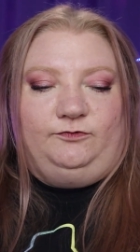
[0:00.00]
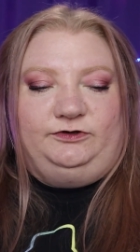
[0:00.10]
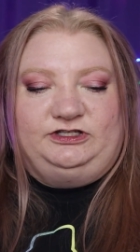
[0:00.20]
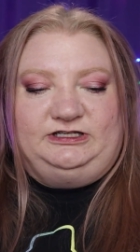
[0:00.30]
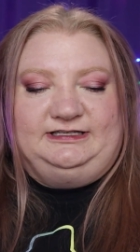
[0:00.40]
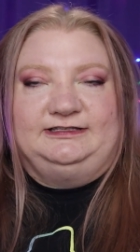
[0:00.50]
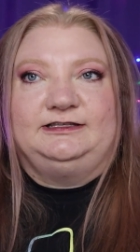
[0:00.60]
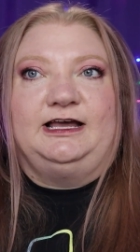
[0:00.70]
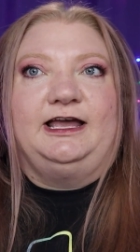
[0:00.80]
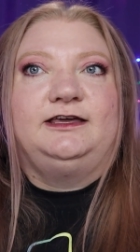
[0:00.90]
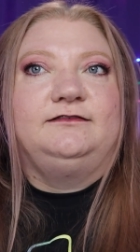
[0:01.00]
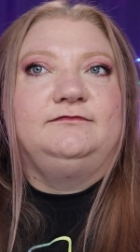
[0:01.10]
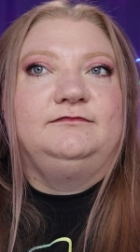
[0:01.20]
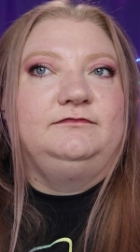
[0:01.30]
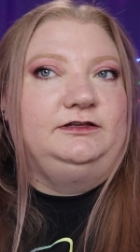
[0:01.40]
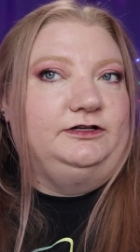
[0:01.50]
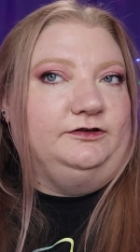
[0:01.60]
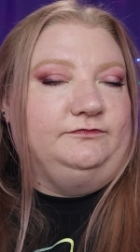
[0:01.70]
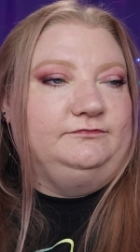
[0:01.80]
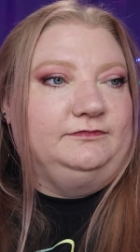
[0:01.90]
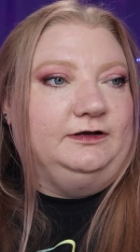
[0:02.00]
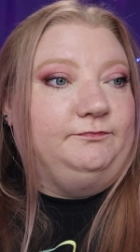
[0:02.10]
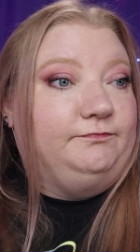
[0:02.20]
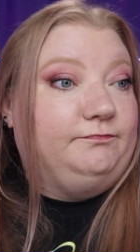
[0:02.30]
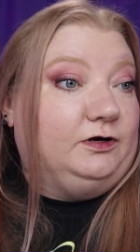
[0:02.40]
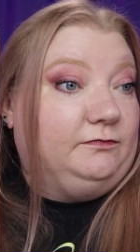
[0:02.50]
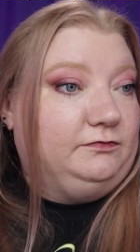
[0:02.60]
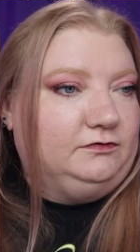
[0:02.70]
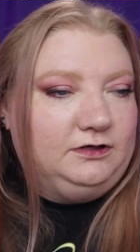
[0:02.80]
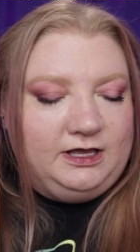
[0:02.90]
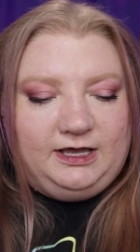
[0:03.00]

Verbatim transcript: which is like, you know, a purple,